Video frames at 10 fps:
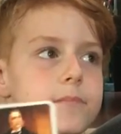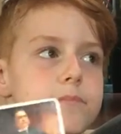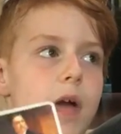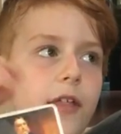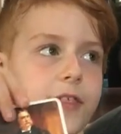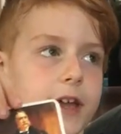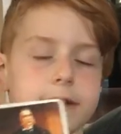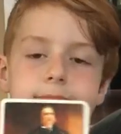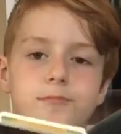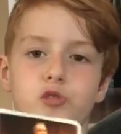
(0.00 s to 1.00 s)

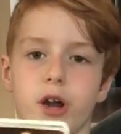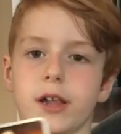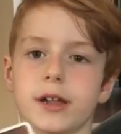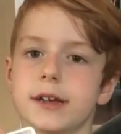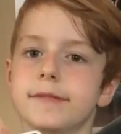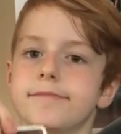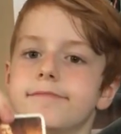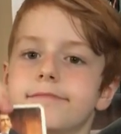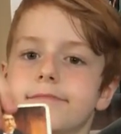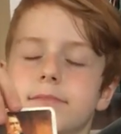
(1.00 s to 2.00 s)
nothing really,
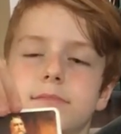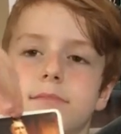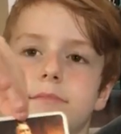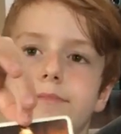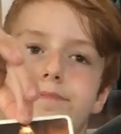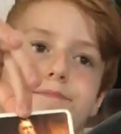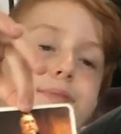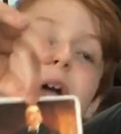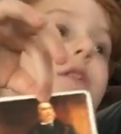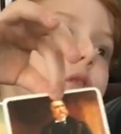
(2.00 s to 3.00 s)

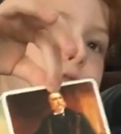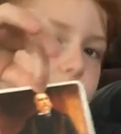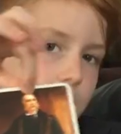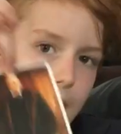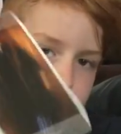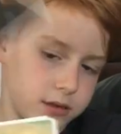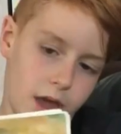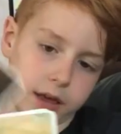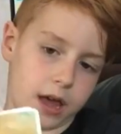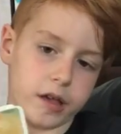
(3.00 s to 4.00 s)
Pendleton Act,
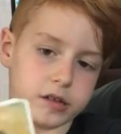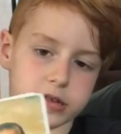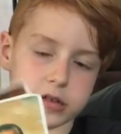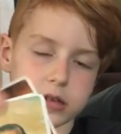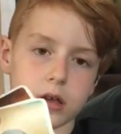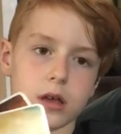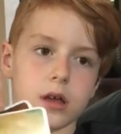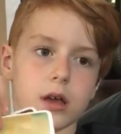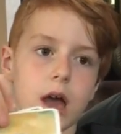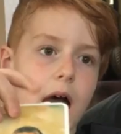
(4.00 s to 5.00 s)
I guess,
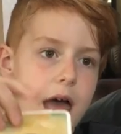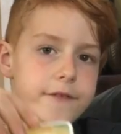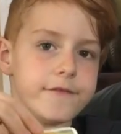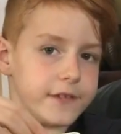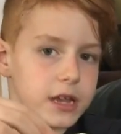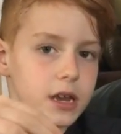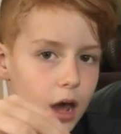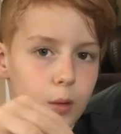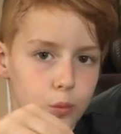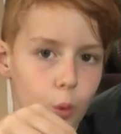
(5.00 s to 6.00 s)
and
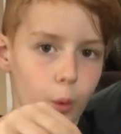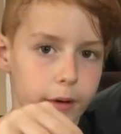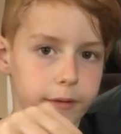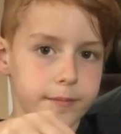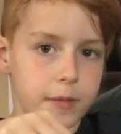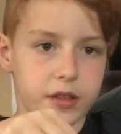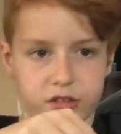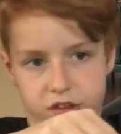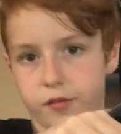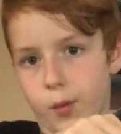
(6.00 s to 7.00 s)
Vietnam War and
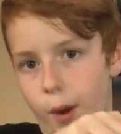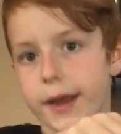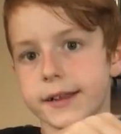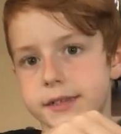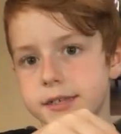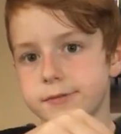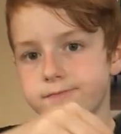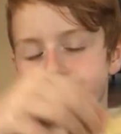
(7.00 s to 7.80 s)
civil rights.